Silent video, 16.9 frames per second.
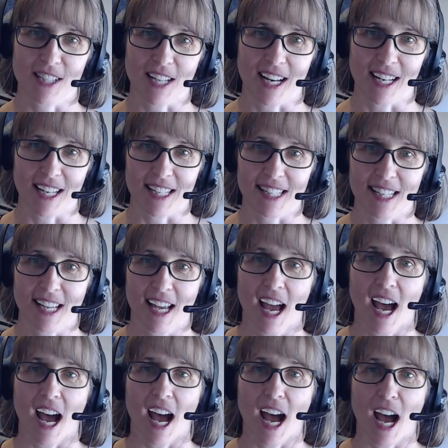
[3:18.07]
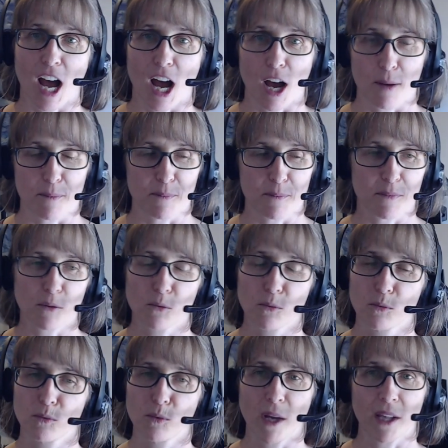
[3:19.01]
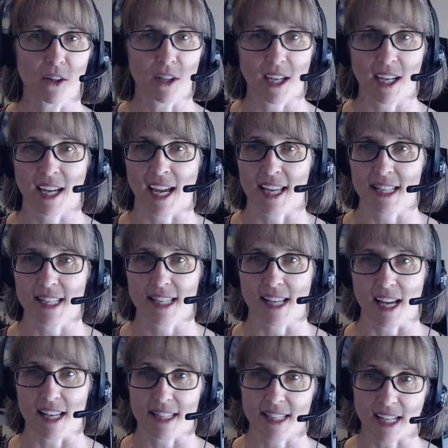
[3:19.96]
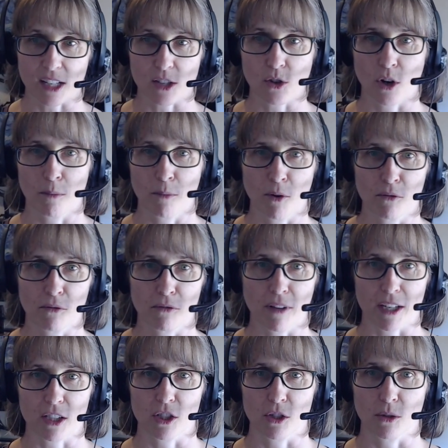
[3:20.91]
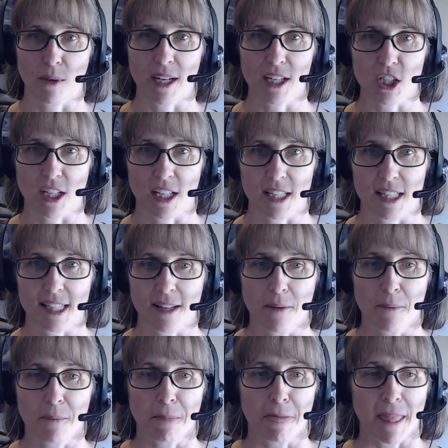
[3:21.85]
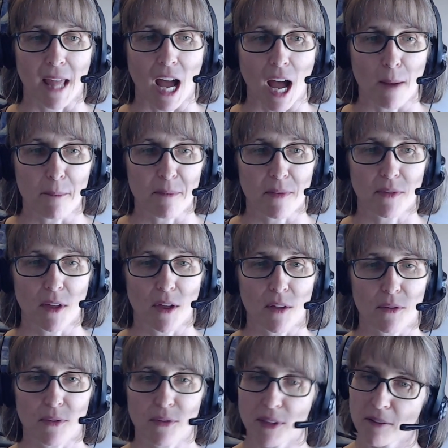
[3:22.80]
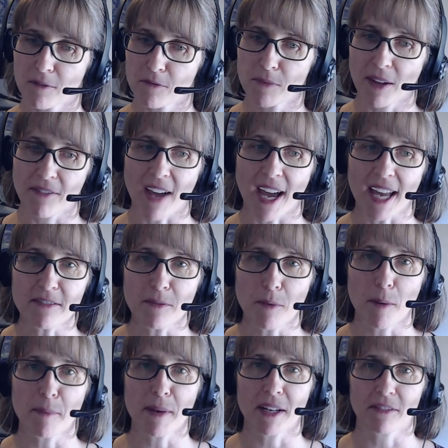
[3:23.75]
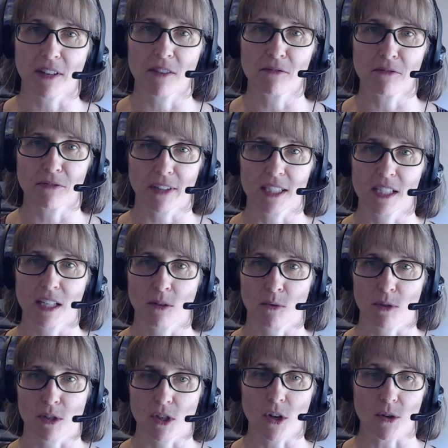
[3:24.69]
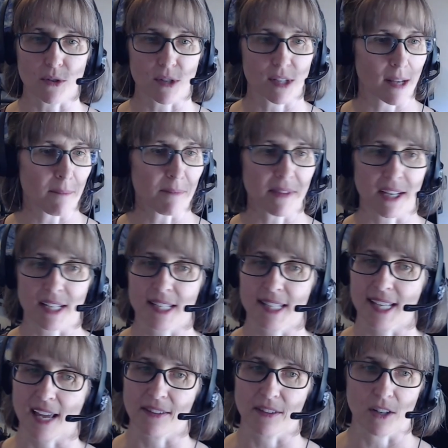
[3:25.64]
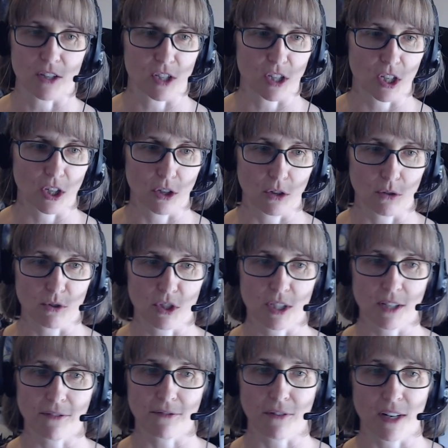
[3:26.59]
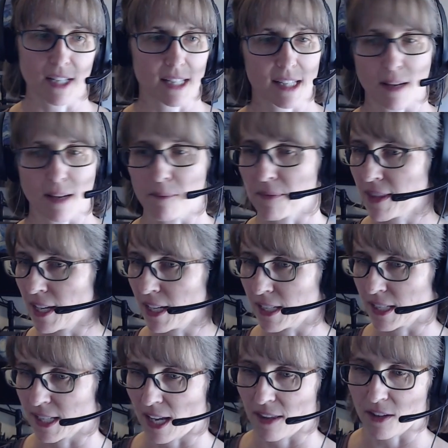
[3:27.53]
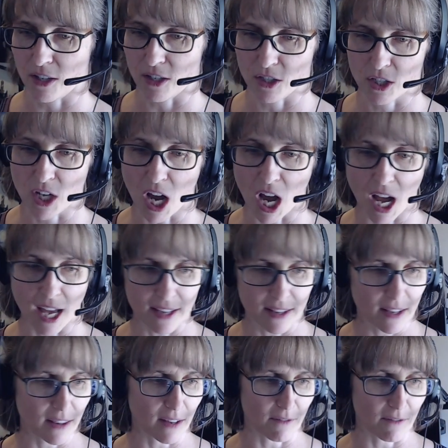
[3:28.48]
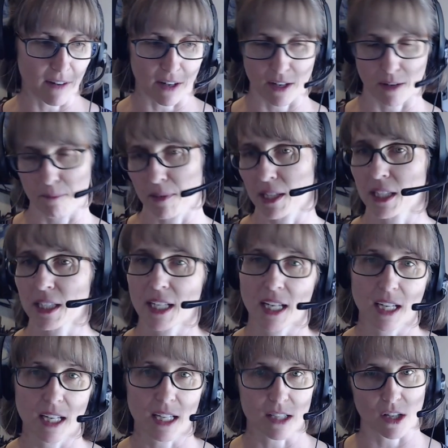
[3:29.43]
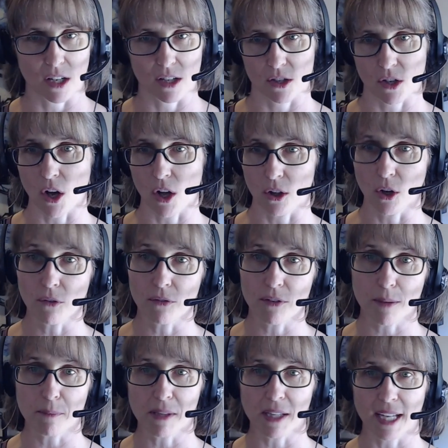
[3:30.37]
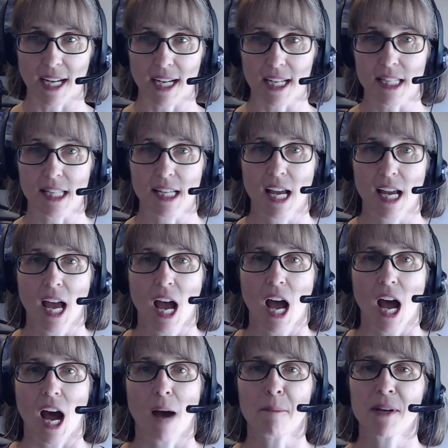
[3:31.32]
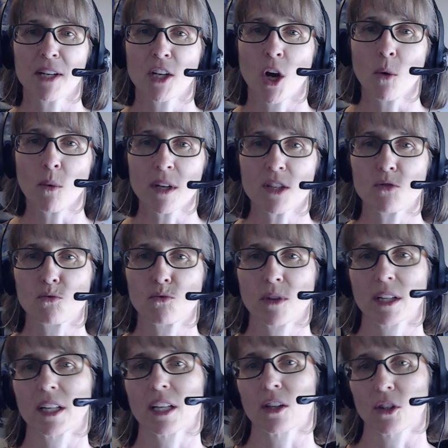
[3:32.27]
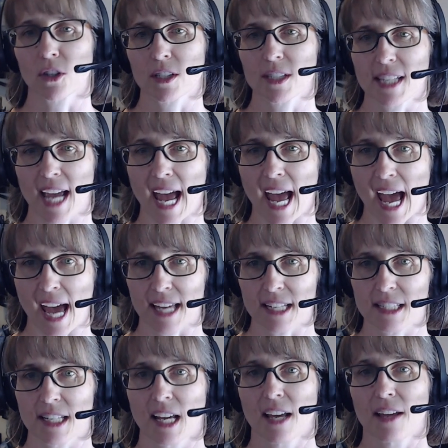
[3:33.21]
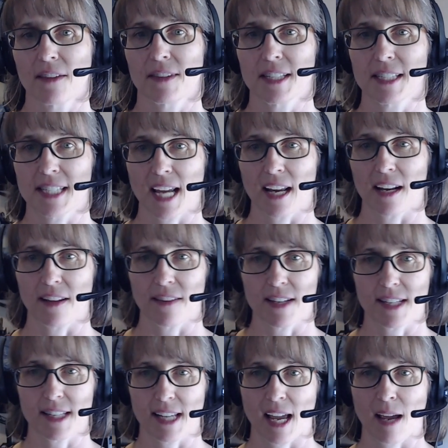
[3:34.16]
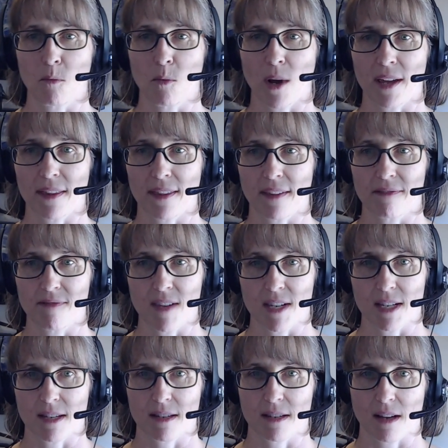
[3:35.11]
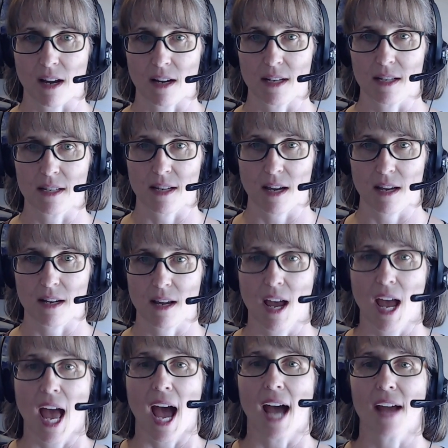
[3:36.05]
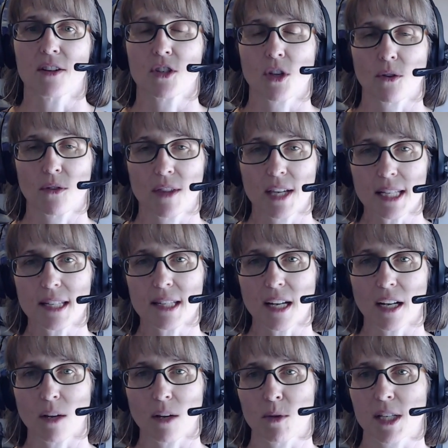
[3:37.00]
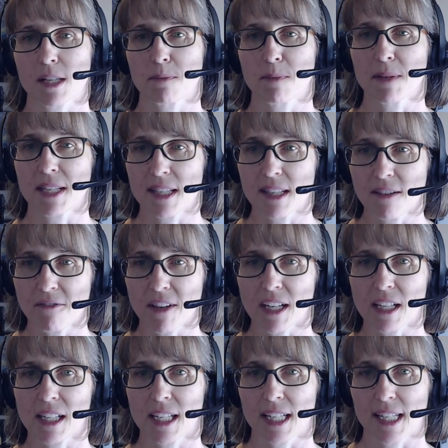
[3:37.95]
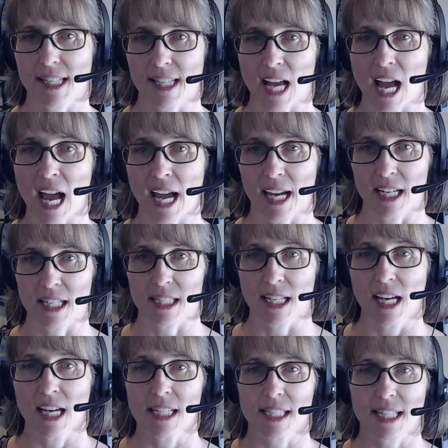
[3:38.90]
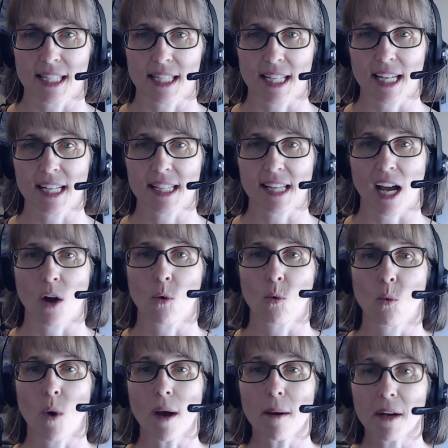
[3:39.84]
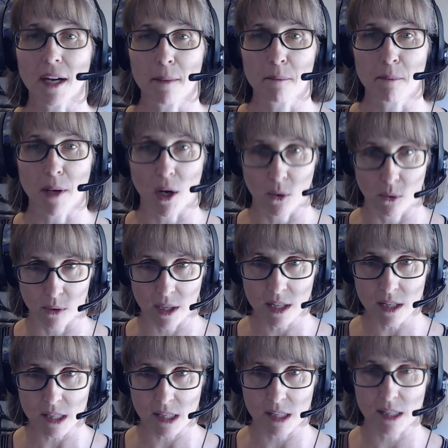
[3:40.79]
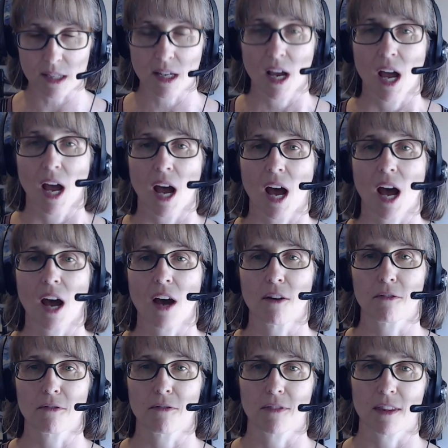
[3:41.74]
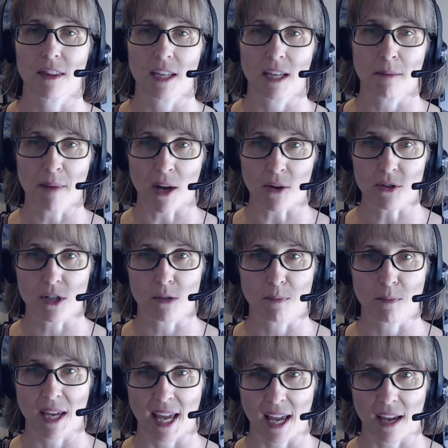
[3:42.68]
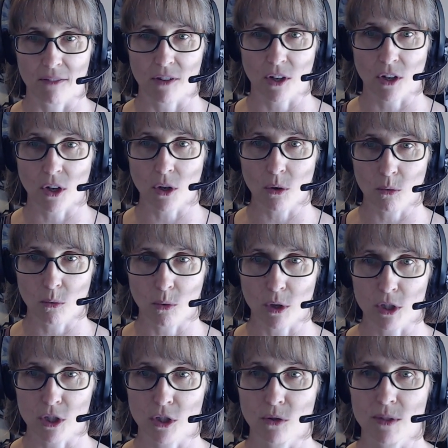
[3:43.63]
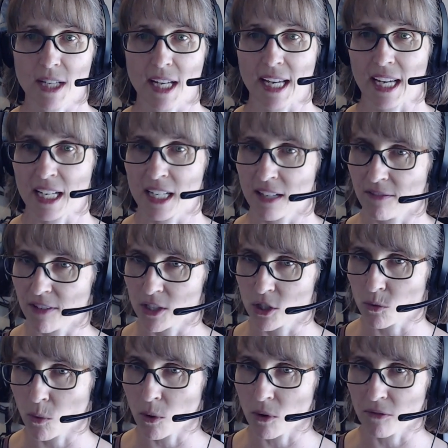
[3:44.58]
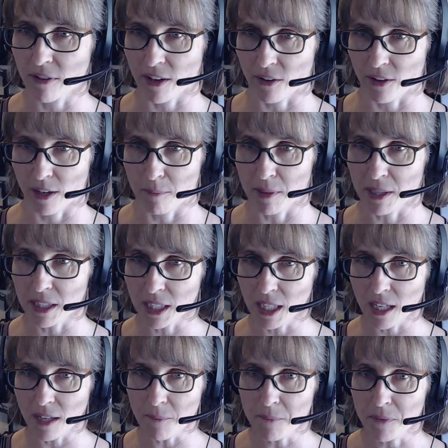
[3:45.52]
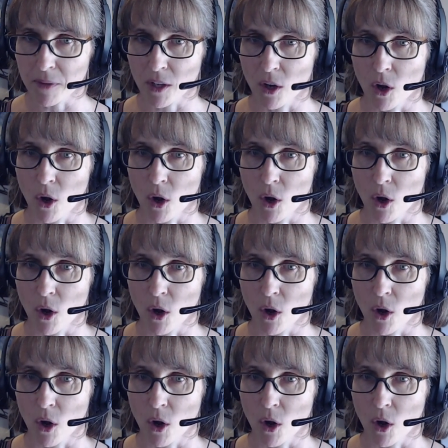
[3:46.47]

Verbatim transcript: studies, um, when looking at, at sex hormone fluctuations, um, they've, they've had a bit of conflicting results. Some things say there's huge difference, some things say there's not. The variability is, is all over the place. Um, but no one's really looked at the data the same way that this study did. And so this study was specifically designed to tease out what components of the mouse's behavior were due to individual variability